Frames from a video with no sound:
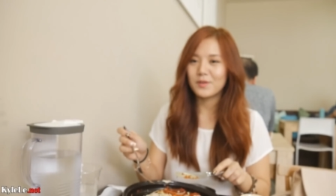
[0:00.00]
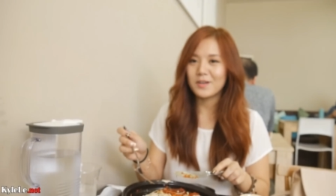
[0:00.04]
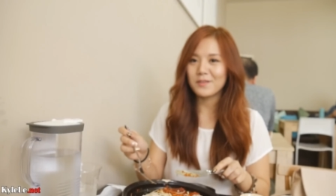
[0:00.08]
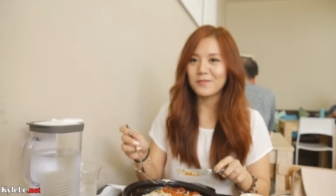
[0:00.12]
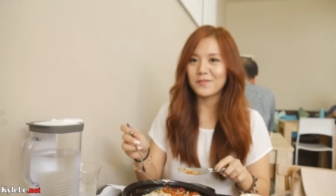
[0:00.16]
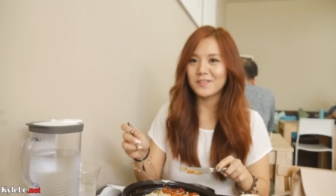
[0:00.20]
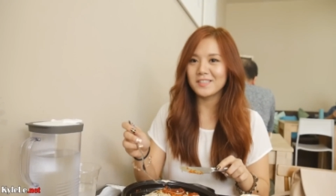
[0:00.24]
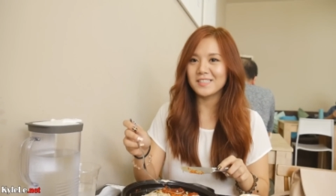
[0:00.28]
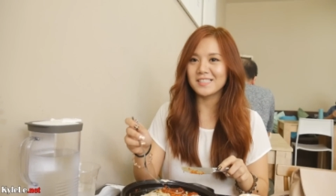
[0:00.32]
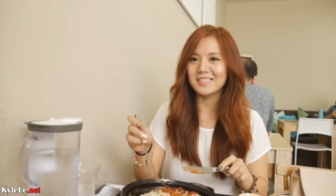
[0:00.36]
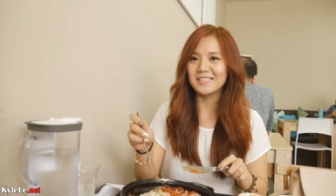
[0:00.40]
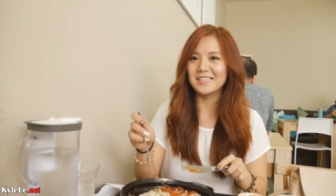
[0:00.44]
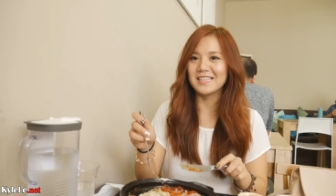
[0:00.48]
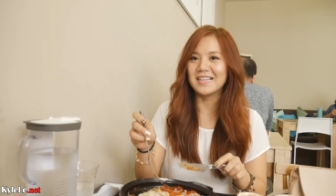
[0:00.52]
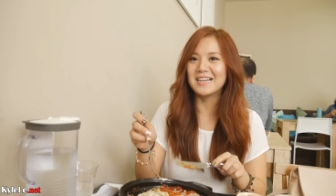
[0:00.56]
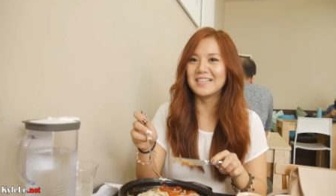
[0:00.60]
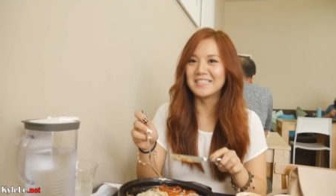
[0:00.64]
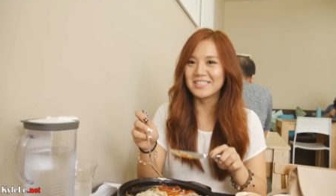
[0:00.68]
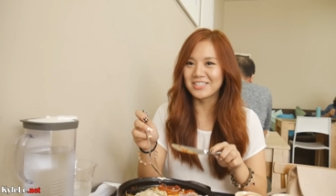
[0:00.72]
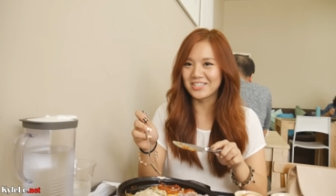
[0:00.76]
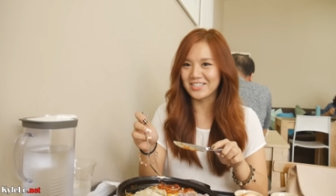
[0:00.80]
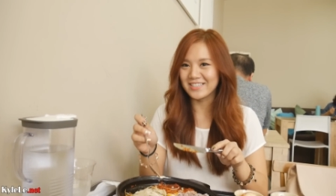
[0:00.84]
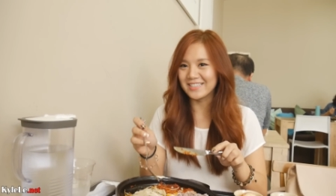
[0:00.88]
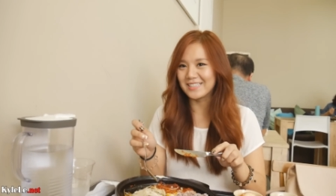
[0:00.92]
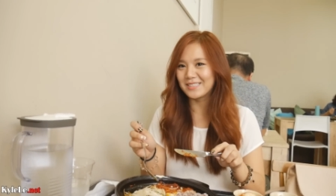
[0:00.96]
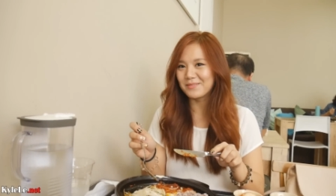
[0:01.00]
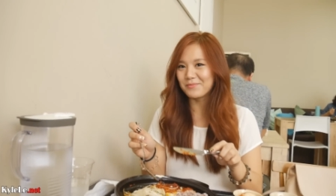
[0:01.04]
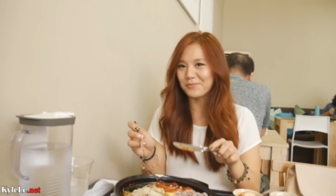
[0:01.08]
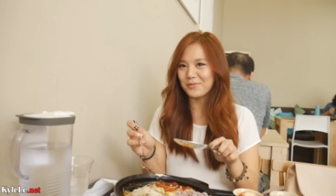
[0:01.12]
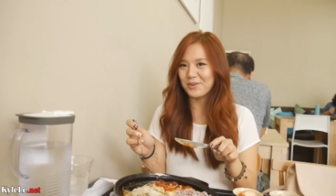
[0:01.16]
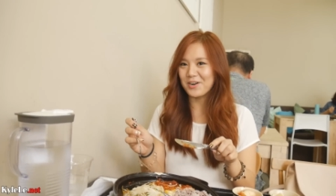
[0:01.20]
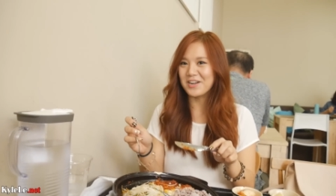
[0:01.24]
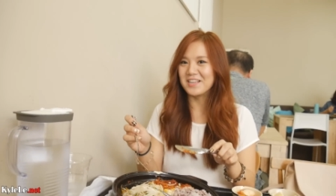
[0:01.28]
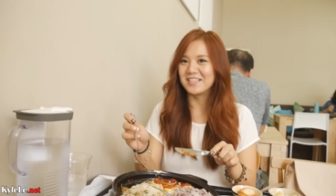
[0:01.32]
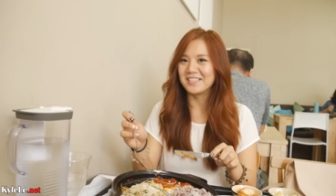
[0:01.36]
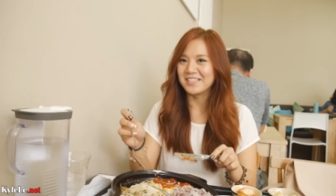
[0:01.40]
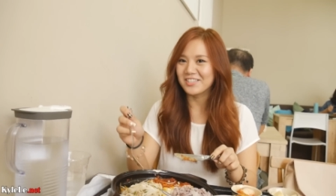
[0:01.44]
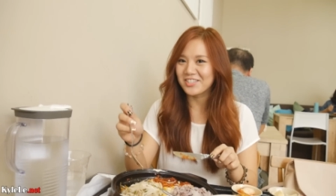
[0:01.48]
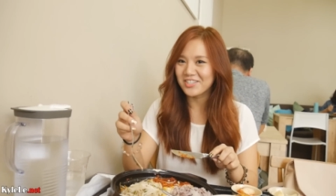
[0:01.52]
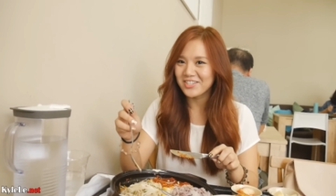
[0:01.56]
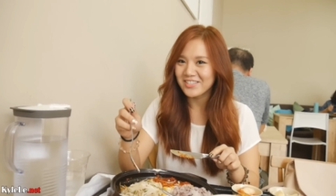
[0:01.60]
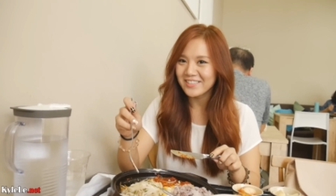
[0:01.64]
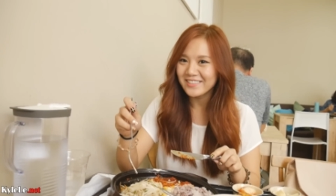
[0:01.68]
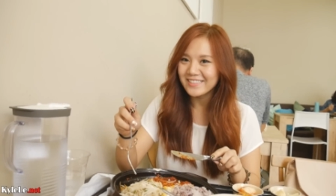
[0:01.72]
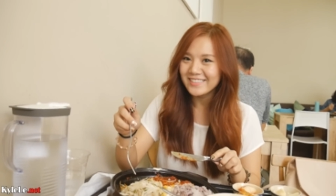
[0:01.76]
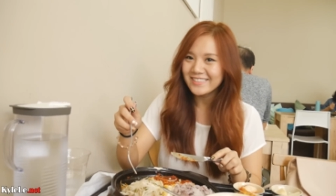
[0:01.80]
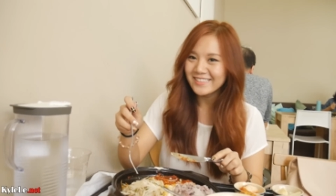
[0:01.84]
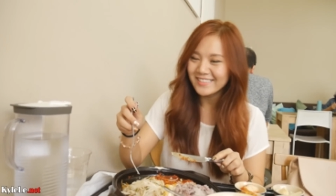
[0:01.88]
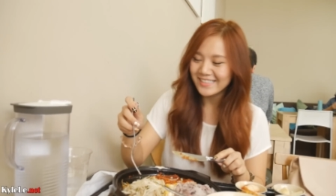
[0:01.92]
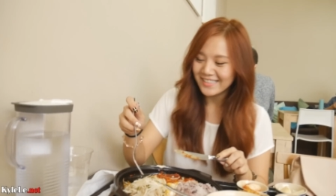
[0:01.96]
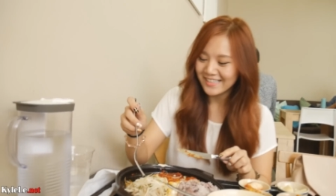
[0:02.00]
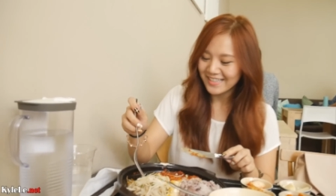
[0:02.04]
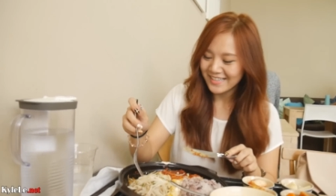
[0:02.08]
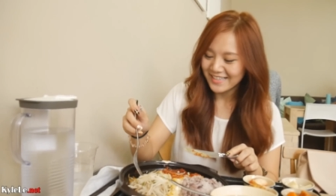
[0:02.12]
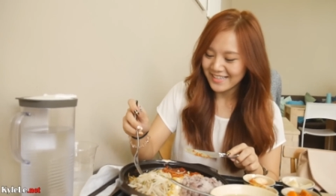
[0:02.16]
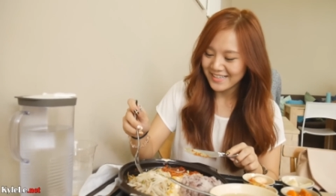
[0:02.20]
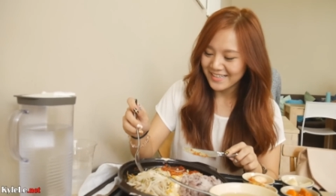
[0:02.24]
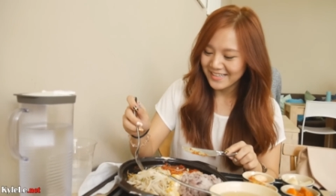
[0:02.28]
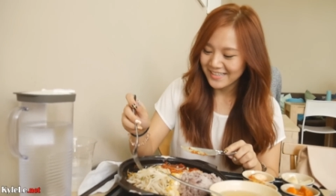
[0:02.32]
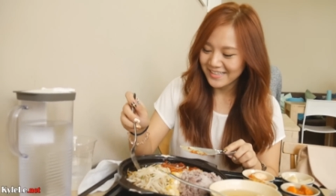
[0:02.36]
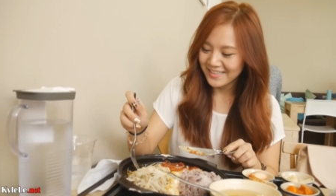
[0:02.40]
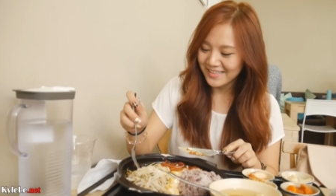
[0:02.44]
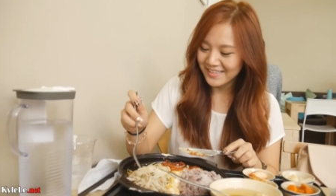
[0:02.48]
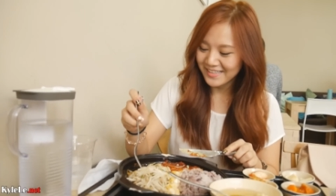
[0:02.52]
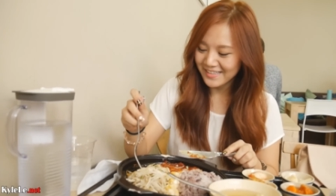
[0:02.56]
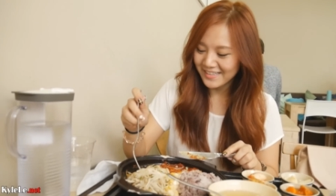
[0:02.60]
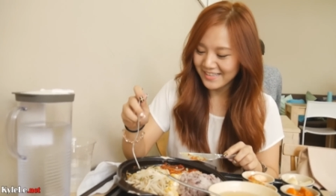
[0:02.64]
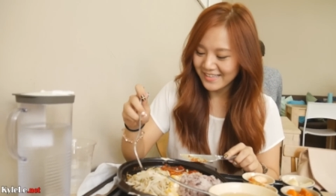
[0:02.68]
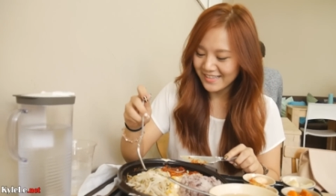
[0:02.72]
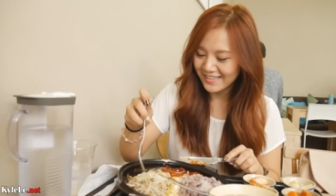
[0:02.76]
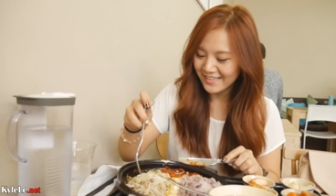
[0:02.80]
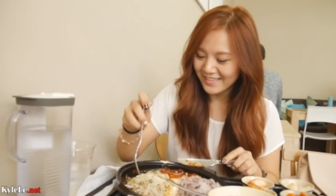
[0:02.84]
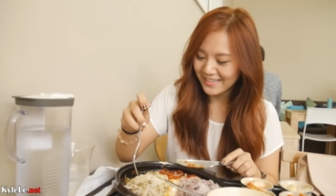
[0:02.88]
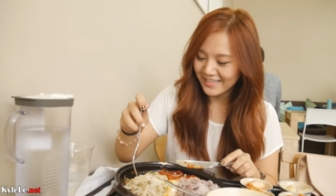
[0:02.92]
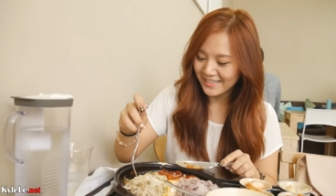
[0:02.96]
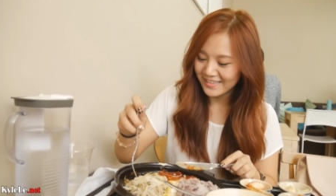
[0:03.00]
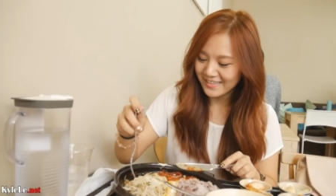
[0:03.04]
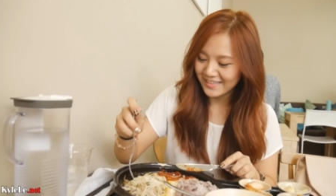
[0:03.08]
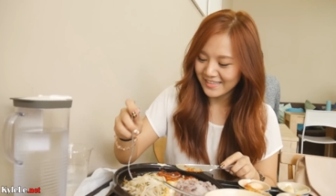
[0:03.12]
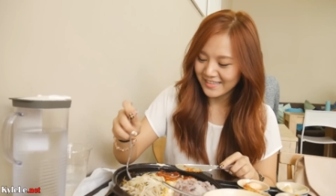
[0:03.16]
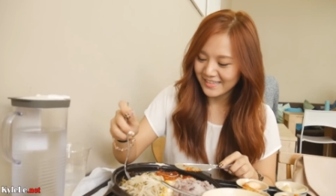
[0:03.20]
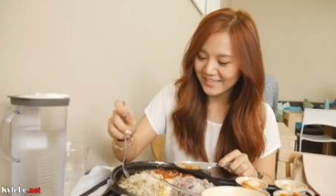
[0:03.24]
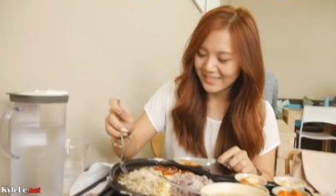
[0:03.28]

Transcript: breakfast I'll, and lunch is brunch. Yeah, well, I was trying to be